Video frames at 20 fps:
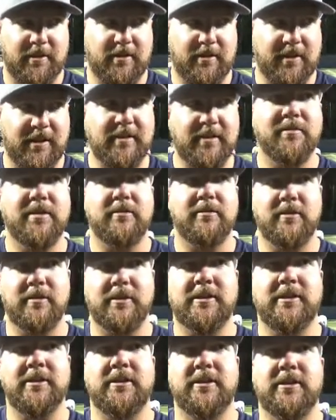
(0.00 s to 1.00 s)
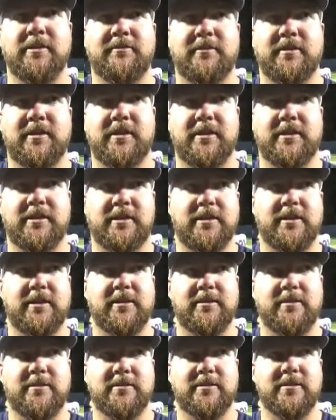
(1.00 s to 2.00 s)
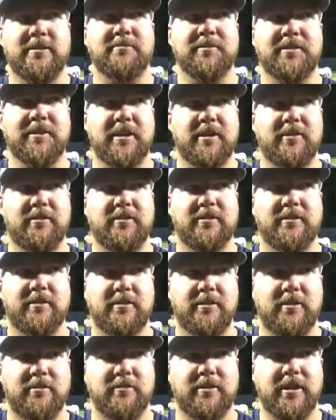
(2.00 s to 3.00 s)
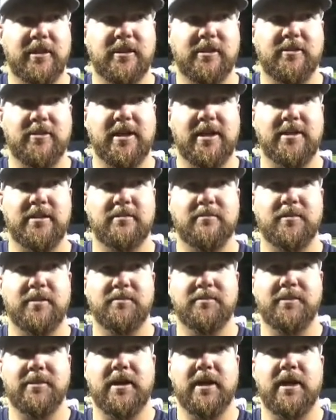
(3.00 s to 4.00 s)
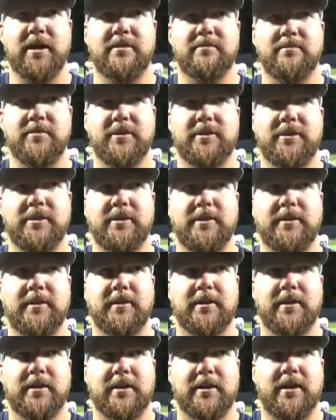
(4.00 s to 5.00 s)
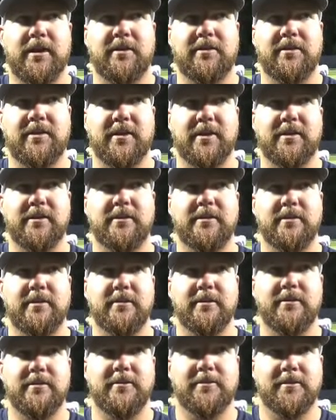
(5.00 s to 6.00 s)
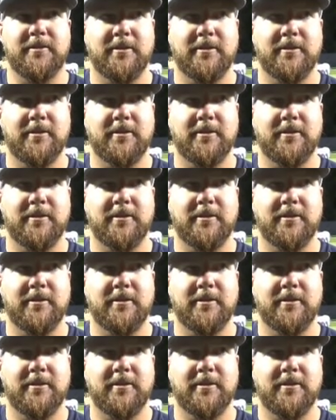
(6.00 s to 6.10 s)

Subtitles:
They can be really good if they come together. We kind of grinding them up tonight, but I think as